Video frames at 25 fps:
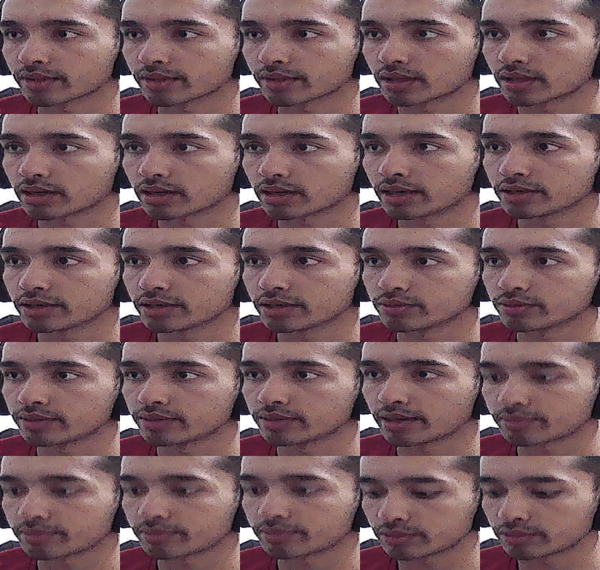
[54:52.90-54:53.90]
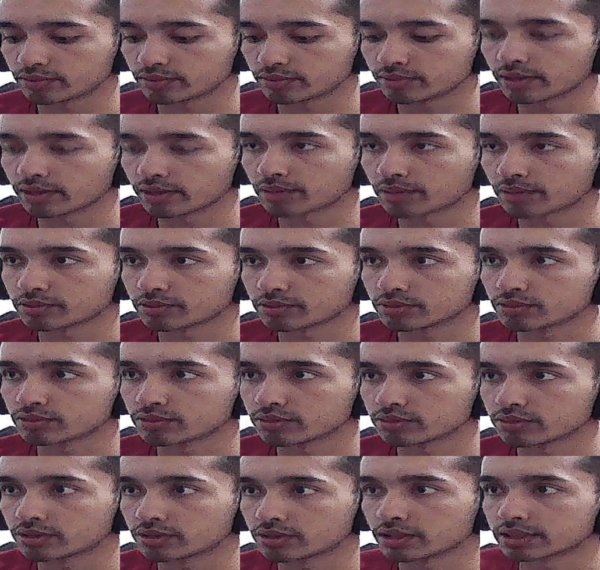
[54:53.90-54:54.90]
right? We have to do
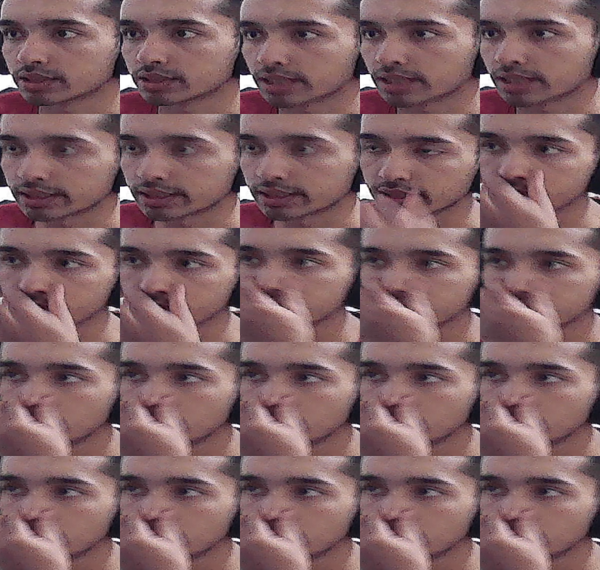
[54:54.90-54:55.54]
this case, right?